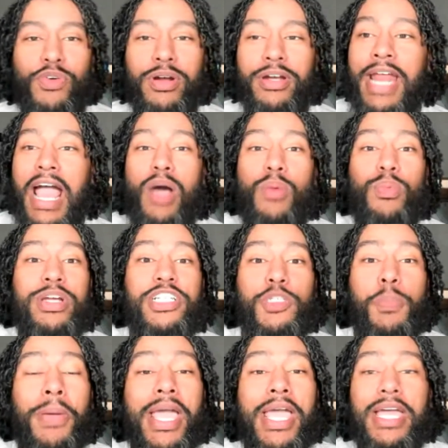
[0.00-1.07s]
We put
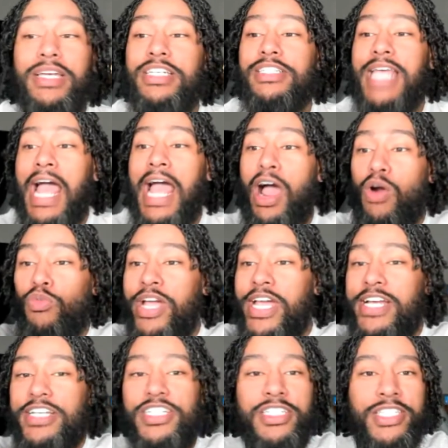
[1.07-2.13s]
104. Now we just
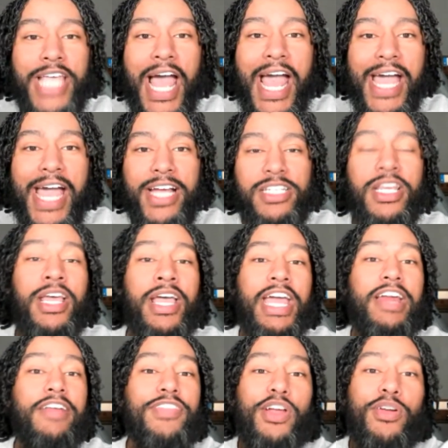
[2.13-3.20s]
paying this outrageous
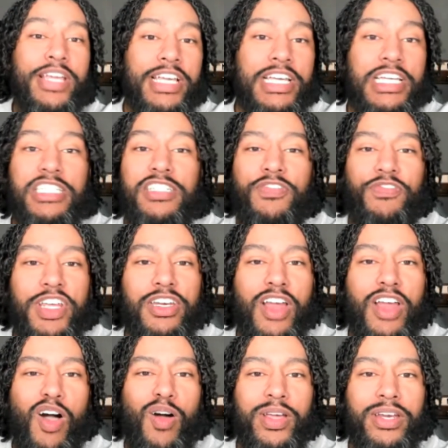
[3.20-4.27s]
tax. And if there
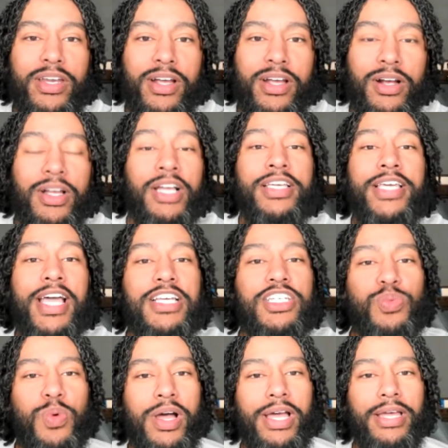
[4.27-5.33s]
is fentanyl in
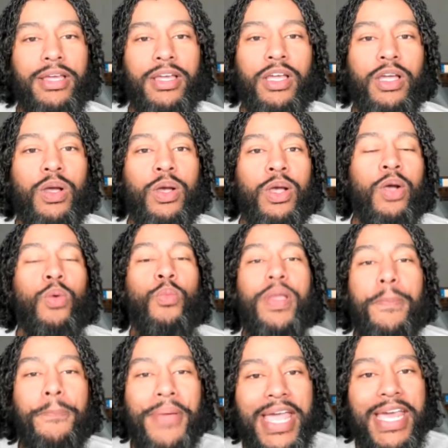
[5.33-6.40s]
there, guess what?
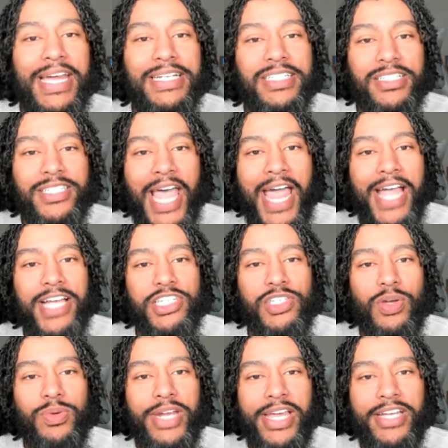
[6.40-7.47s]
We paid the
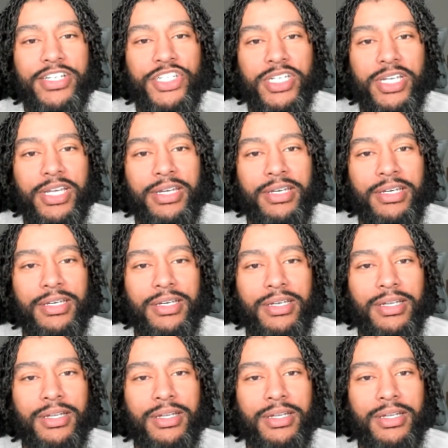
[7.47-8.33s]
taxes on that shit.